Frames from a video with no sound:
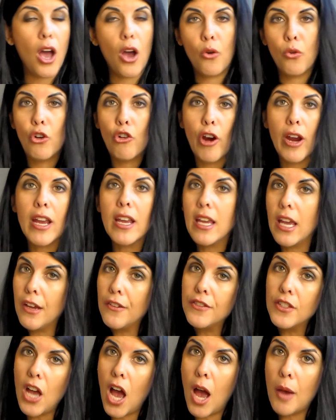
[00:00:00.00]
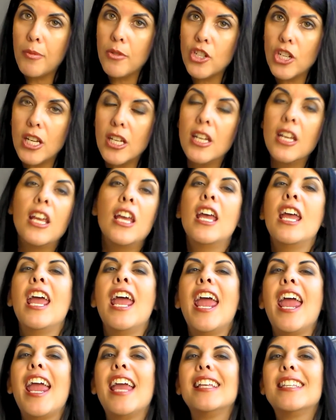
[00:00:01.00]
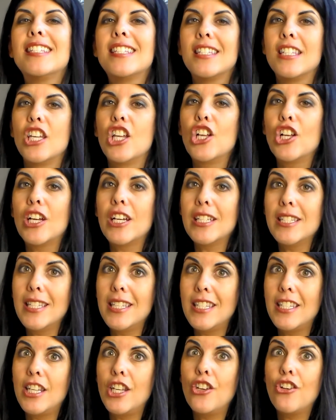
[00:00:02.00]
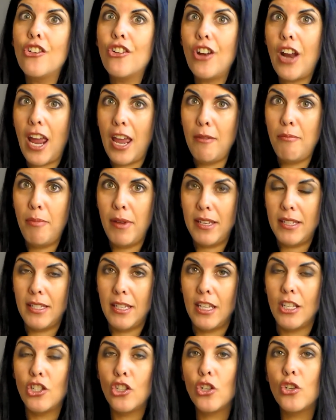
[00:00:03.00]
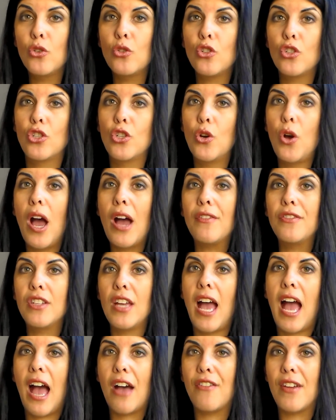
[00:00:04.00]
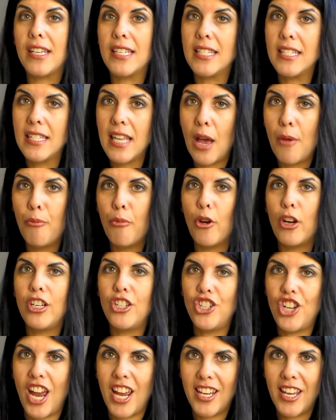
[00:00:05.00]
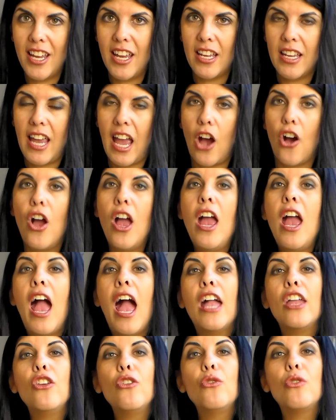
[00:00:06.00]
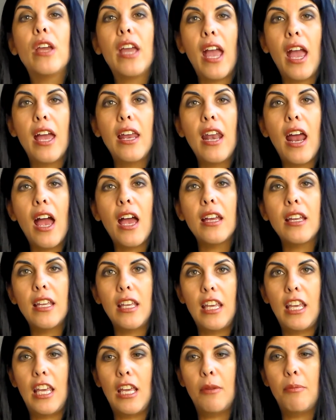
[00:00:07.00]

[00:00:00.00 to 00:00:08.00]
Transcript: a great gift option, it's still considered a business. So you still have to have a separate checking account, and you cannot